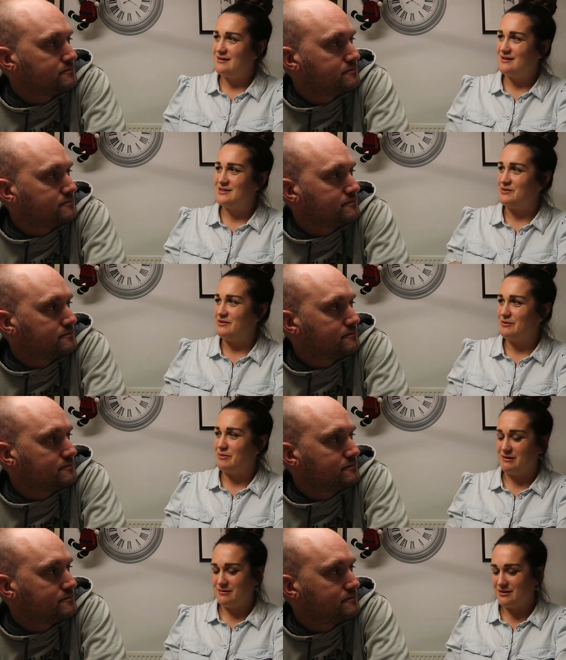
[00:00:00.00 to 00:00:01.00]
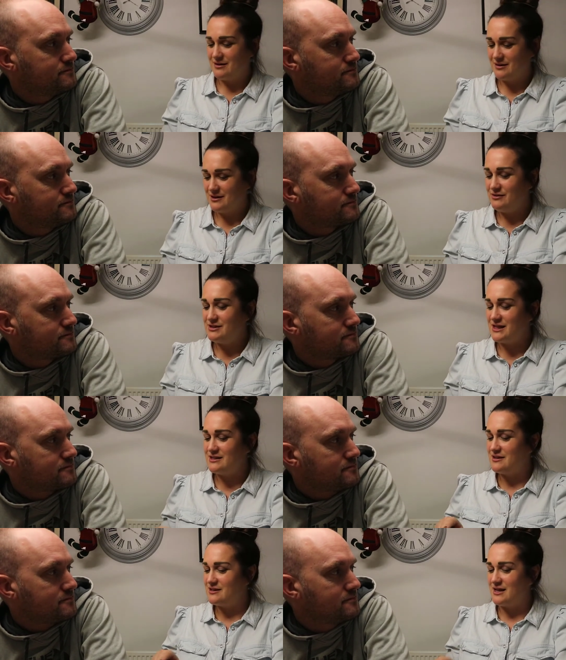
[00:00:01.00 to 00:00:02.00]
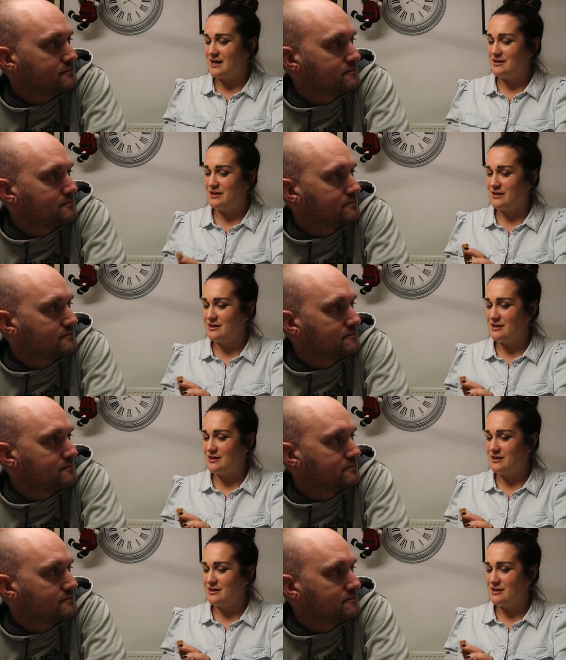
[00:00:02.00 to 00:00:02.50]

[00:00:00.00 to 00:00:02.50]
Speaker 1: I don't know what you're about. You said the other day that